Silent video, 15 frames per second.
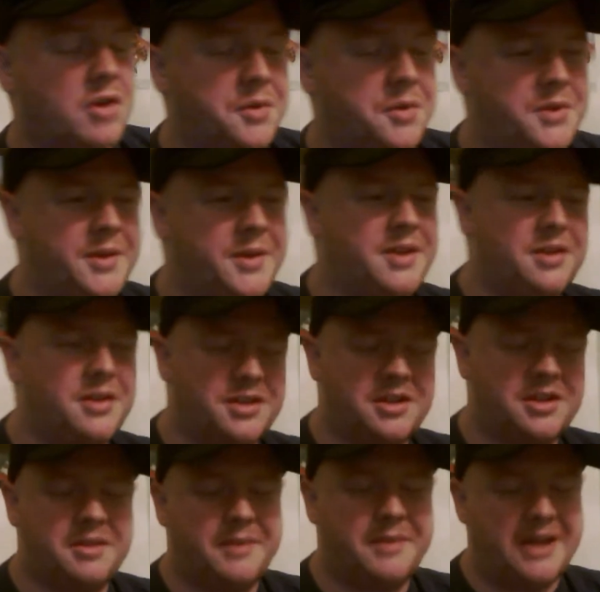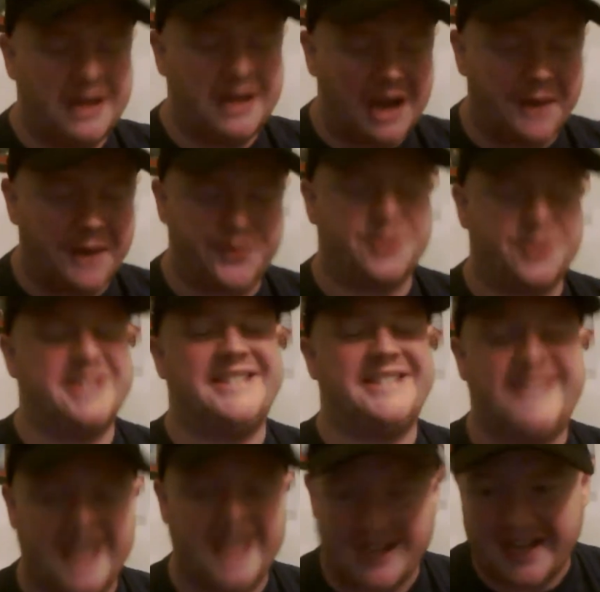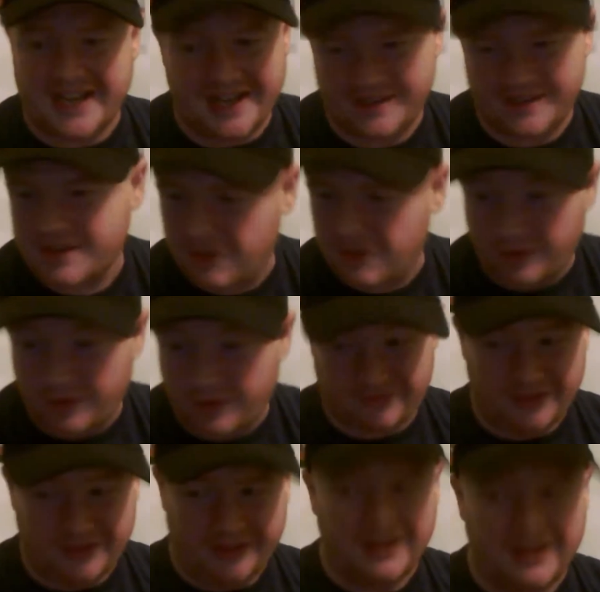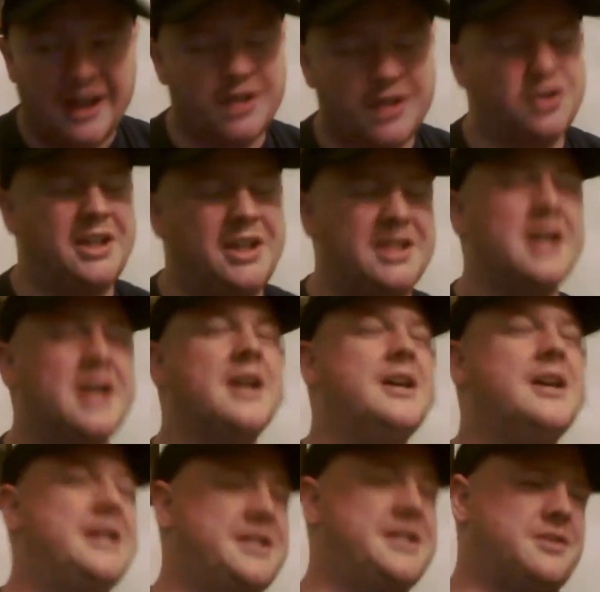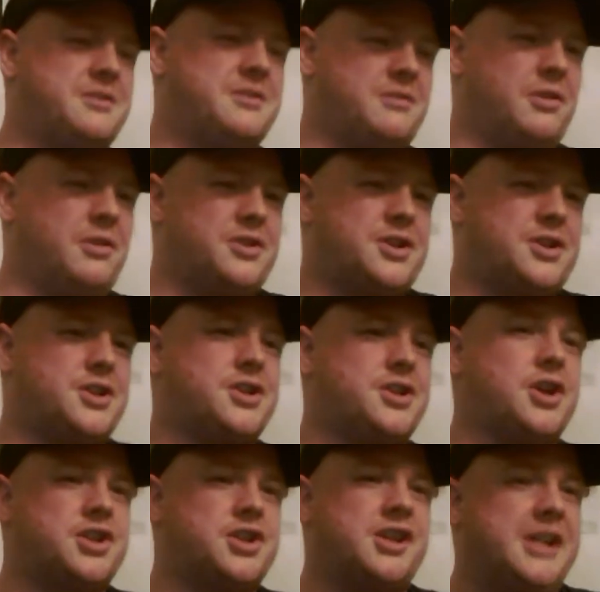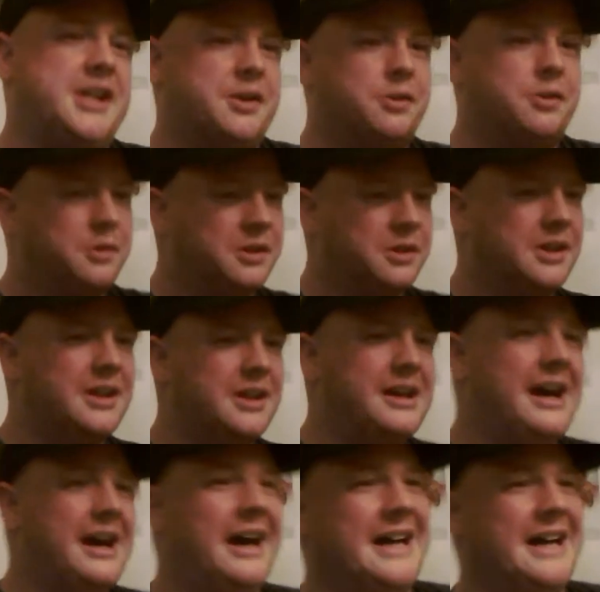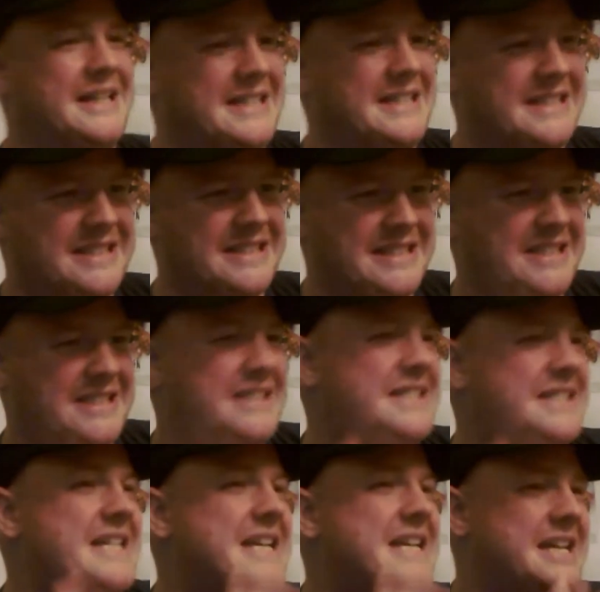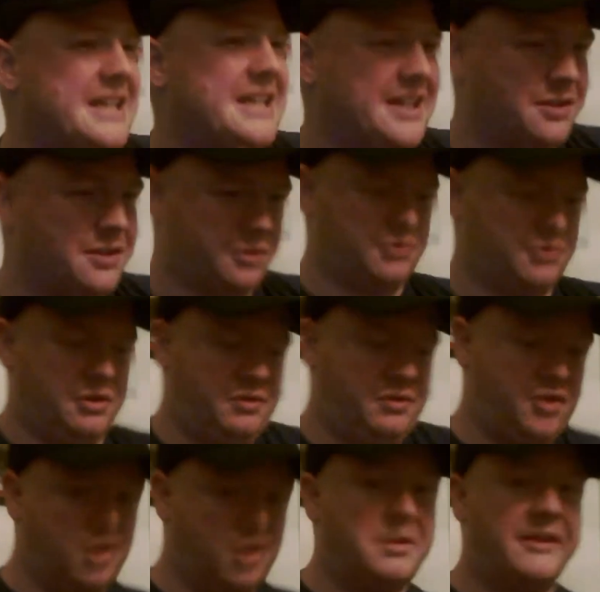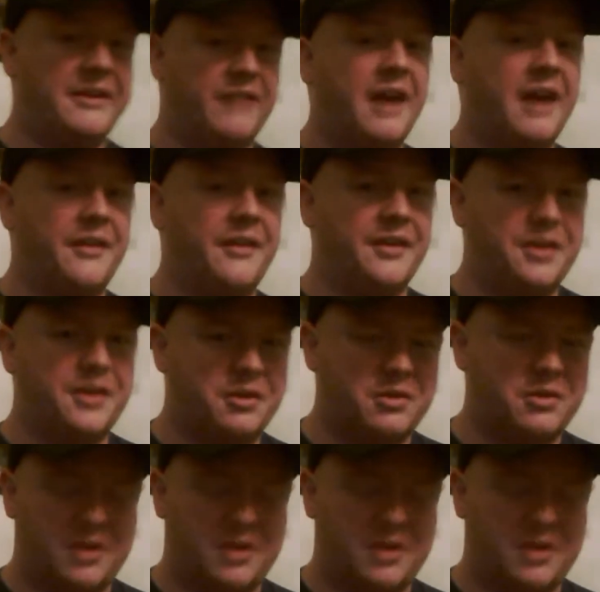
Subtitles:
Thomas Wayne turns out to be an absolute dickhead. Off like the highest. He's got such an ego, and he goes, "Look, you're my father.